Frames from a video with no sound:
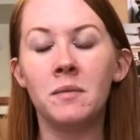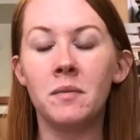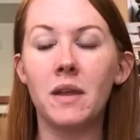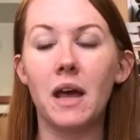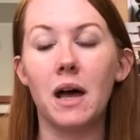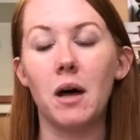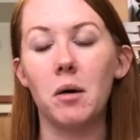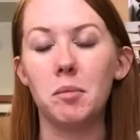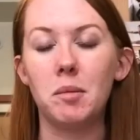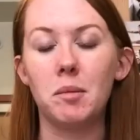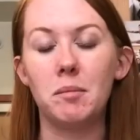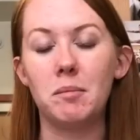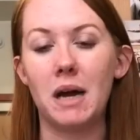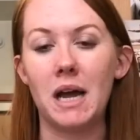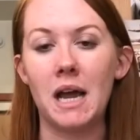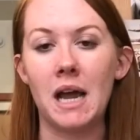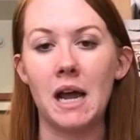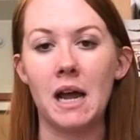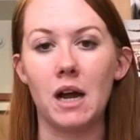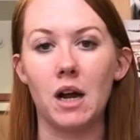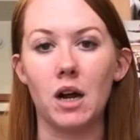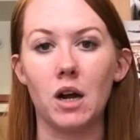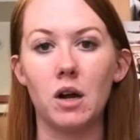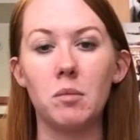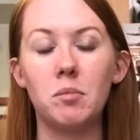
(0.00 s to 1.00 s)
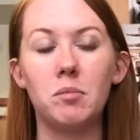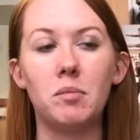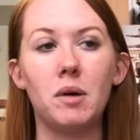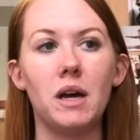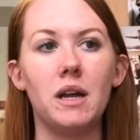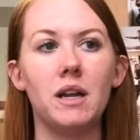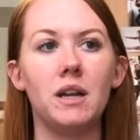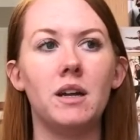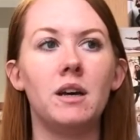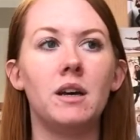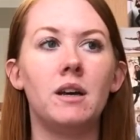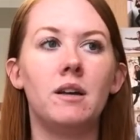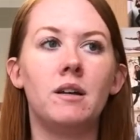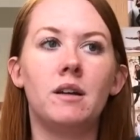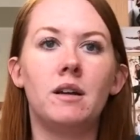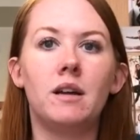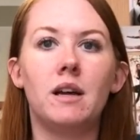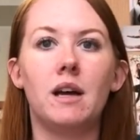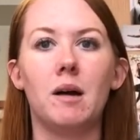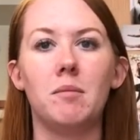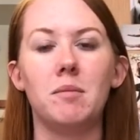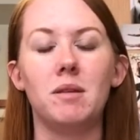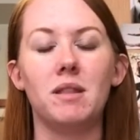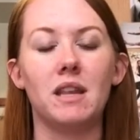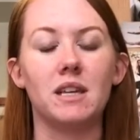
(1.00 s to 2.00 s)
helping my hair, but
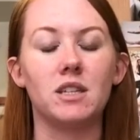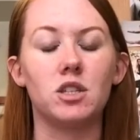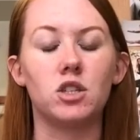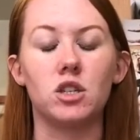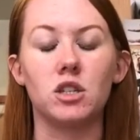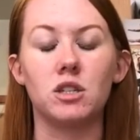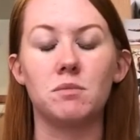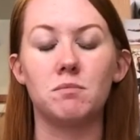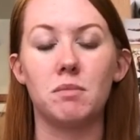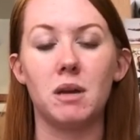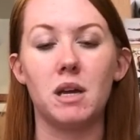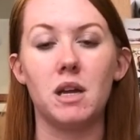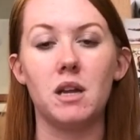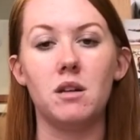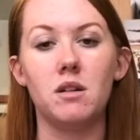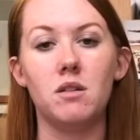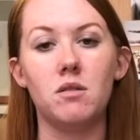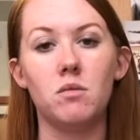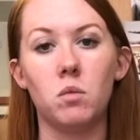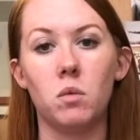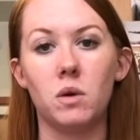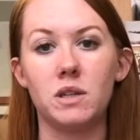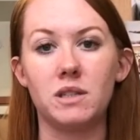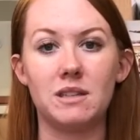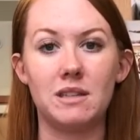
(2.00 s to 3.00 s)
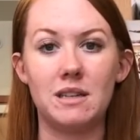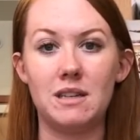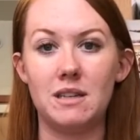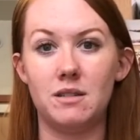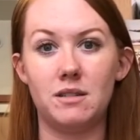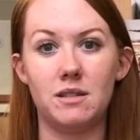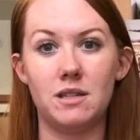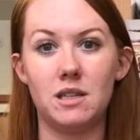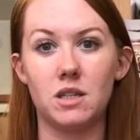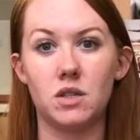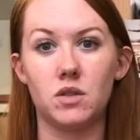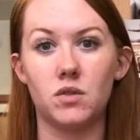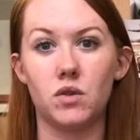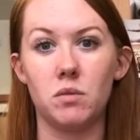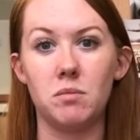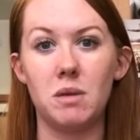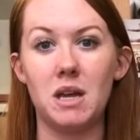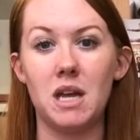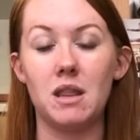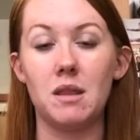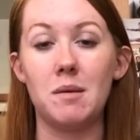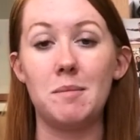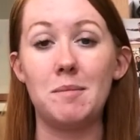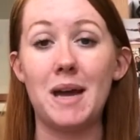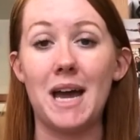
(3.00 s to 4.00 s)
I mean, that's just been what's the easiest for me
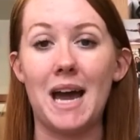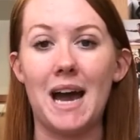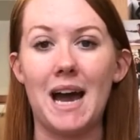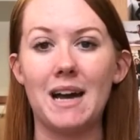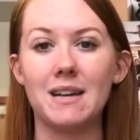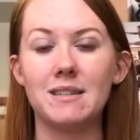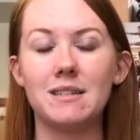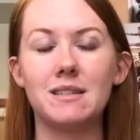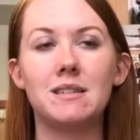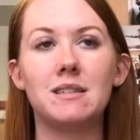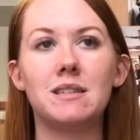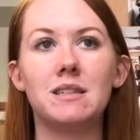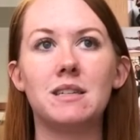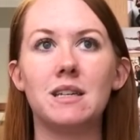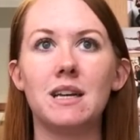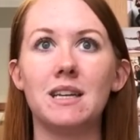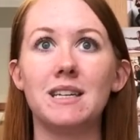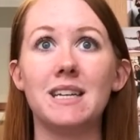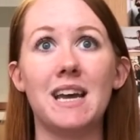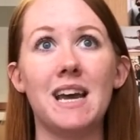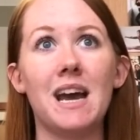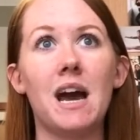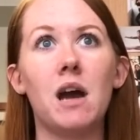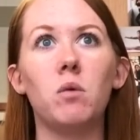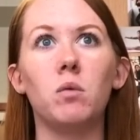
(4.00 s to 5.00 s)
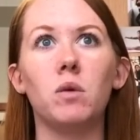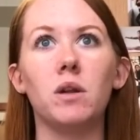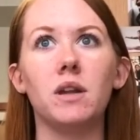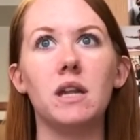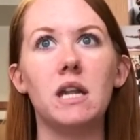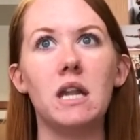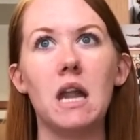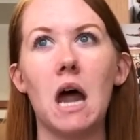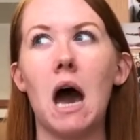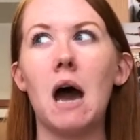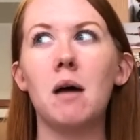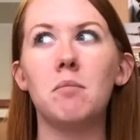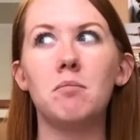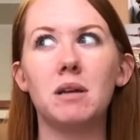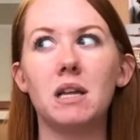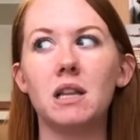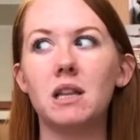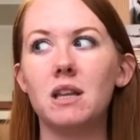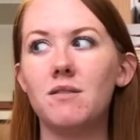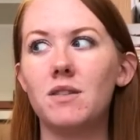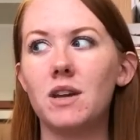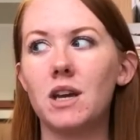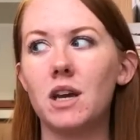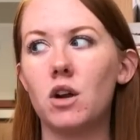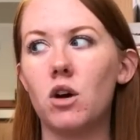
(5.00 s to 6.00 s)
in the past. Today, I will not be
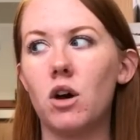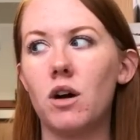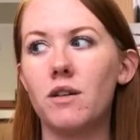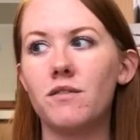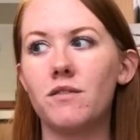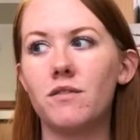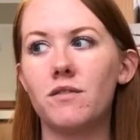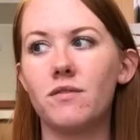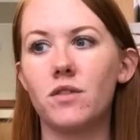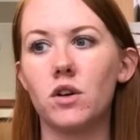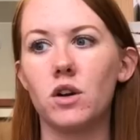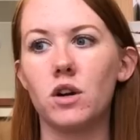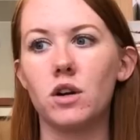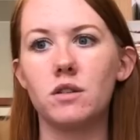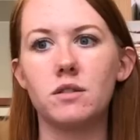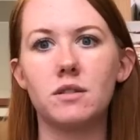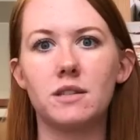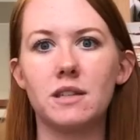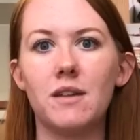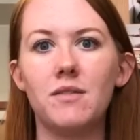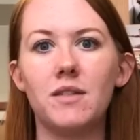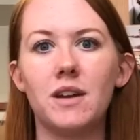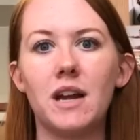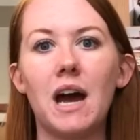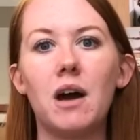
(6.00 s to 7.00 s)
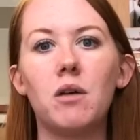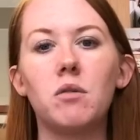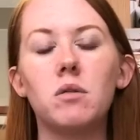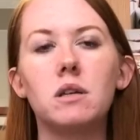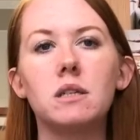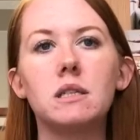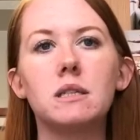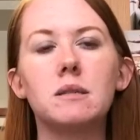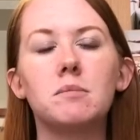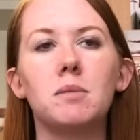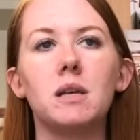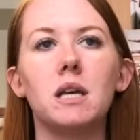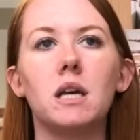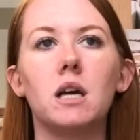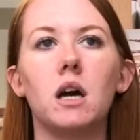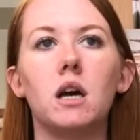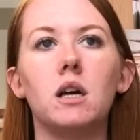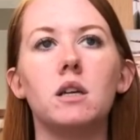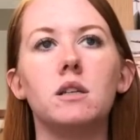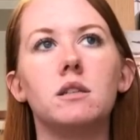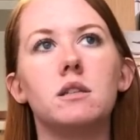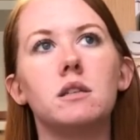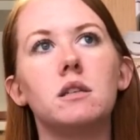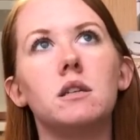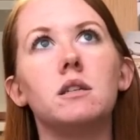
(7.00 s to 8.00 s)
leaving it on for 7 hours
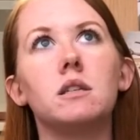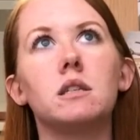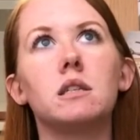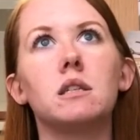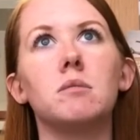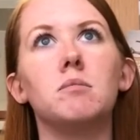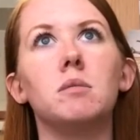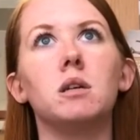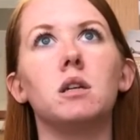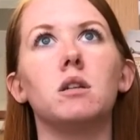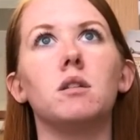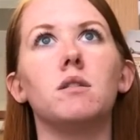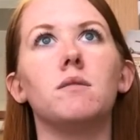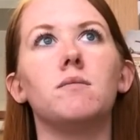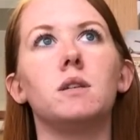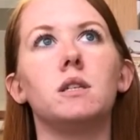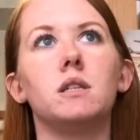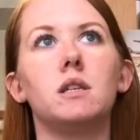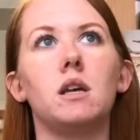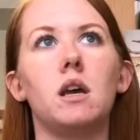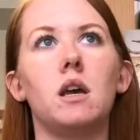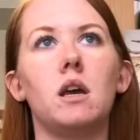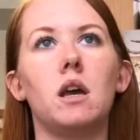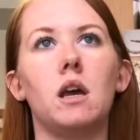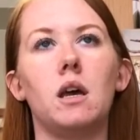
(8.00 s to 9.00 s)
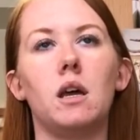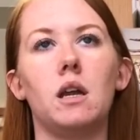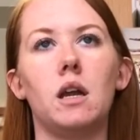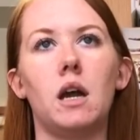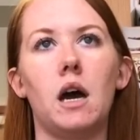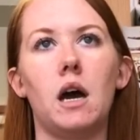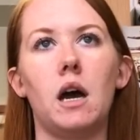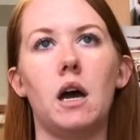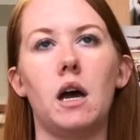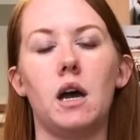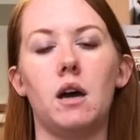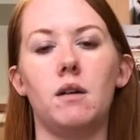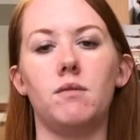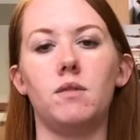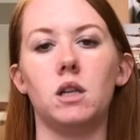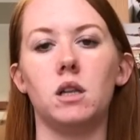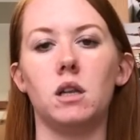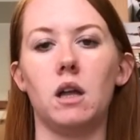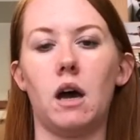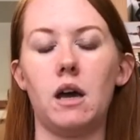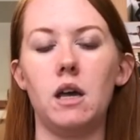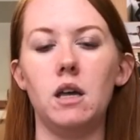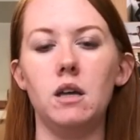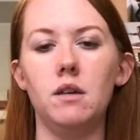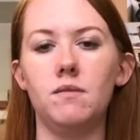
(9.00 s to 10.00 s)
because it's the middle of the day and I have a
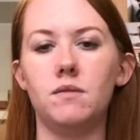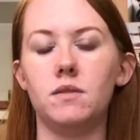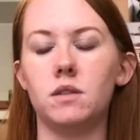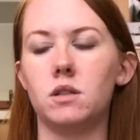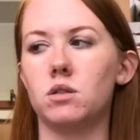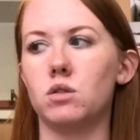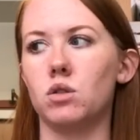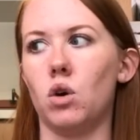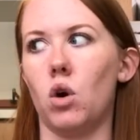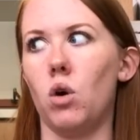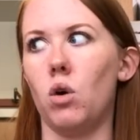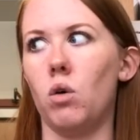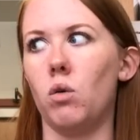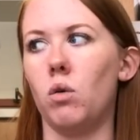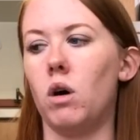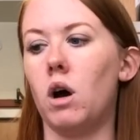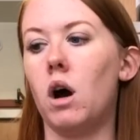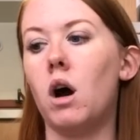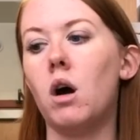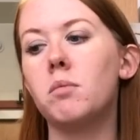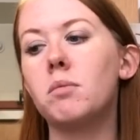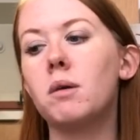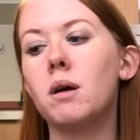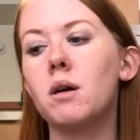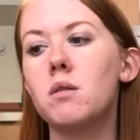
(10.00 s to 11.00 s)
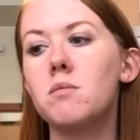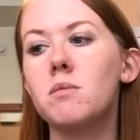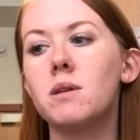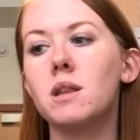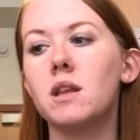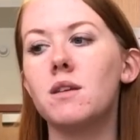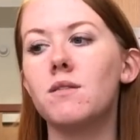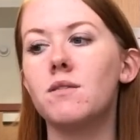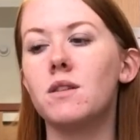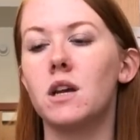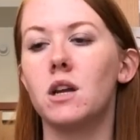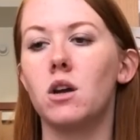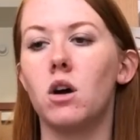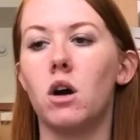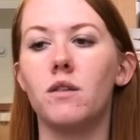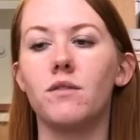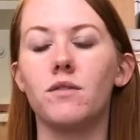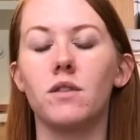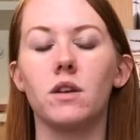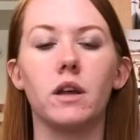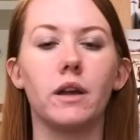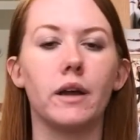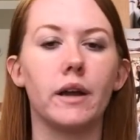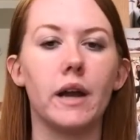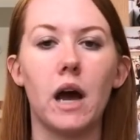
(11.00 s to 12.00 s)
life, so I'll probably be leaving it on
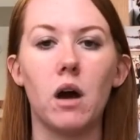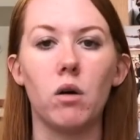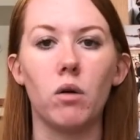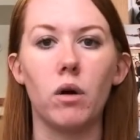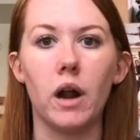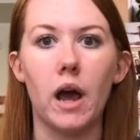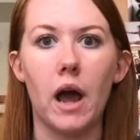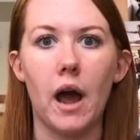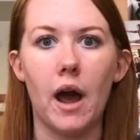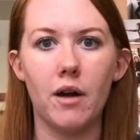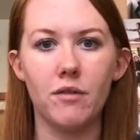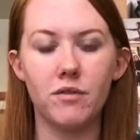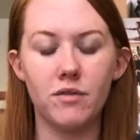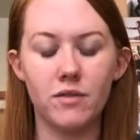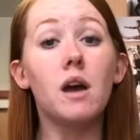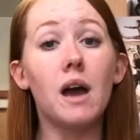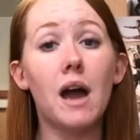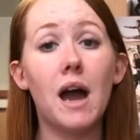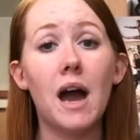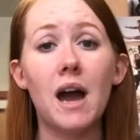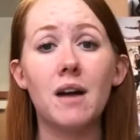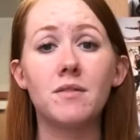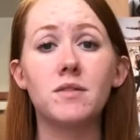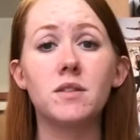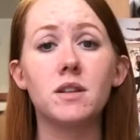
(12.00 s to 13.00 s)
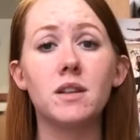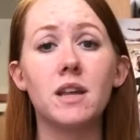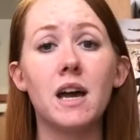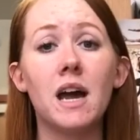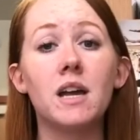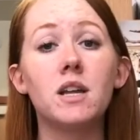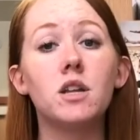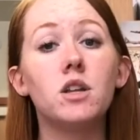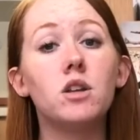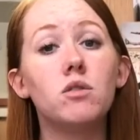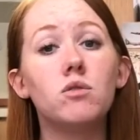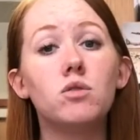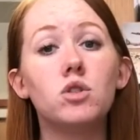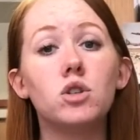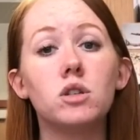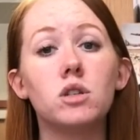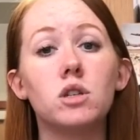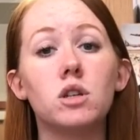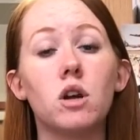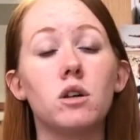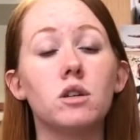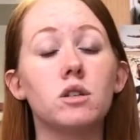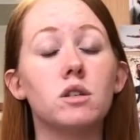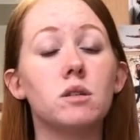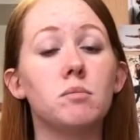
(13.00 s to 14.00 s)
for like an hour and a half. After that, you
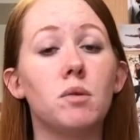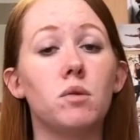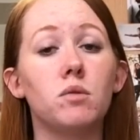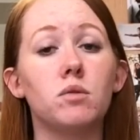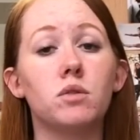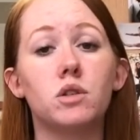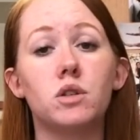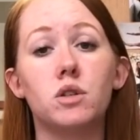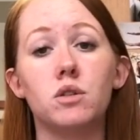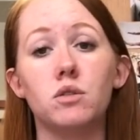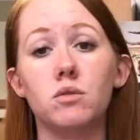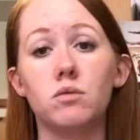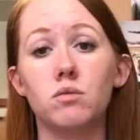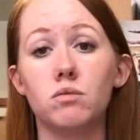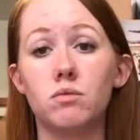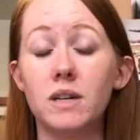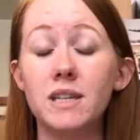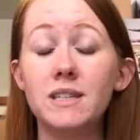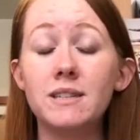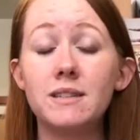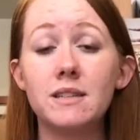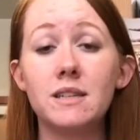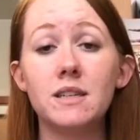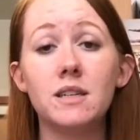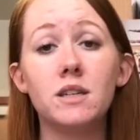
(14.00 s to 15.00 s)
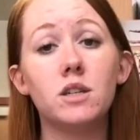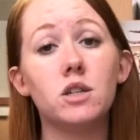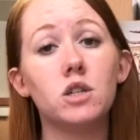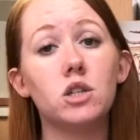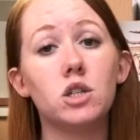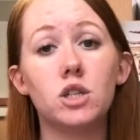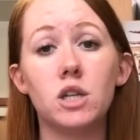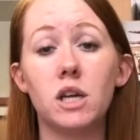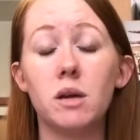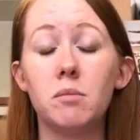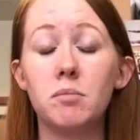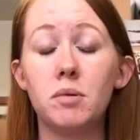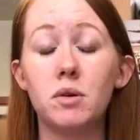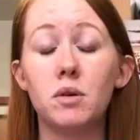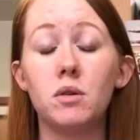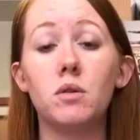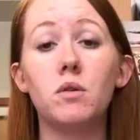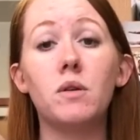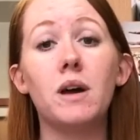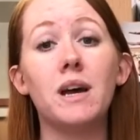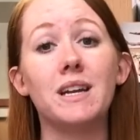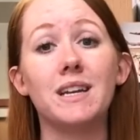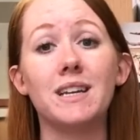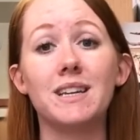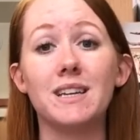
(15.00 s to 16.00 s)
just are supposed to rinse it, shampoo,
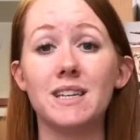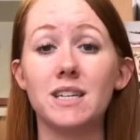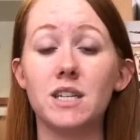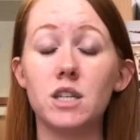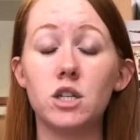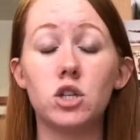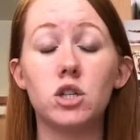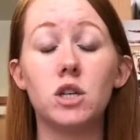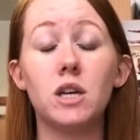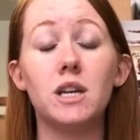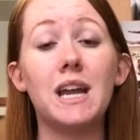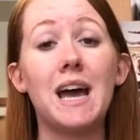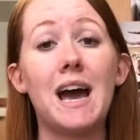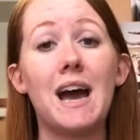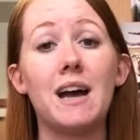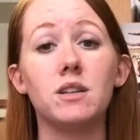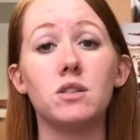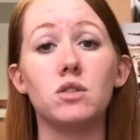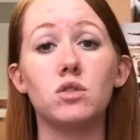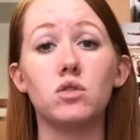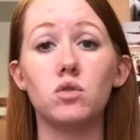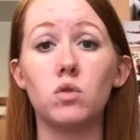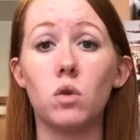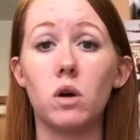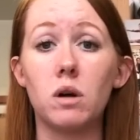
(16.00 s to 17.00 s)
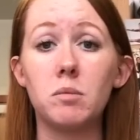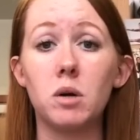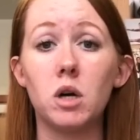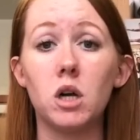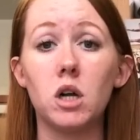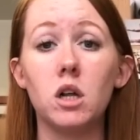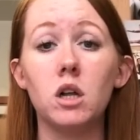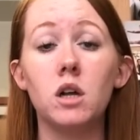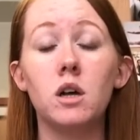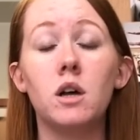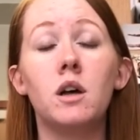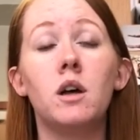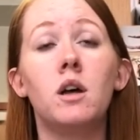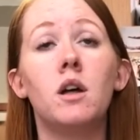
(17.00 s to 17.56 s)
and condition as normal.